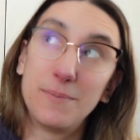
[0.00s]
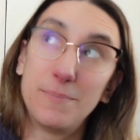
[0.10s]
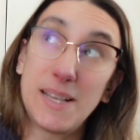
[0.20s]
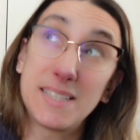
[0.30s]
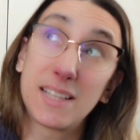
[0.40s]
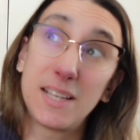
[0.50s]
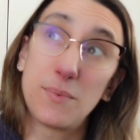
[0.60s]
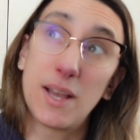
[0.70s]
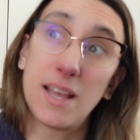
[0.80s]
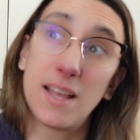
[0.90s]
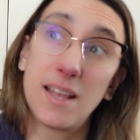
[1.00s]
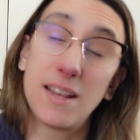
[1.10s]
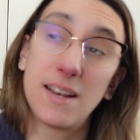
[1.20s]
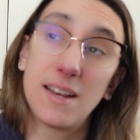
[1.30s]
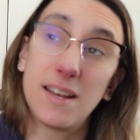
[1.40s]
Basically
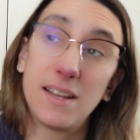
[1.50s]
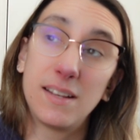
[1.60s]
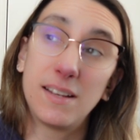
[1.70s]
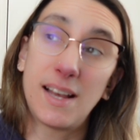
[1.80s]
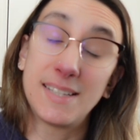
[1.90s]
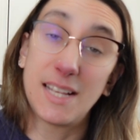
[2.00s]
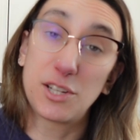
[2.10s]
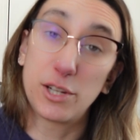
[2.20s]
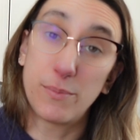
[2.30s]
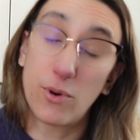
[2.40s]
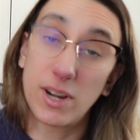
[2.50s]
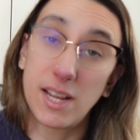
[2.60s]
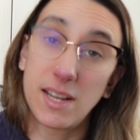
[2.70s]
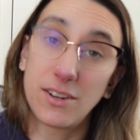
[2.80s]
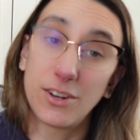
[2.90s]
when I said good
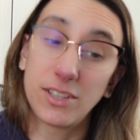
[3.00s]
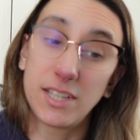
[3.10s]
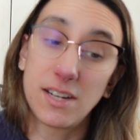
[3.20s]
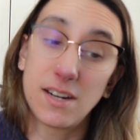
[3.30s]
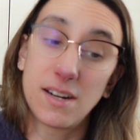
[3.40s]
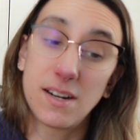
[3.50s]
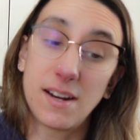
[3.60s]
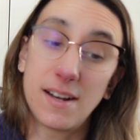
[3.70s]
morning earlier,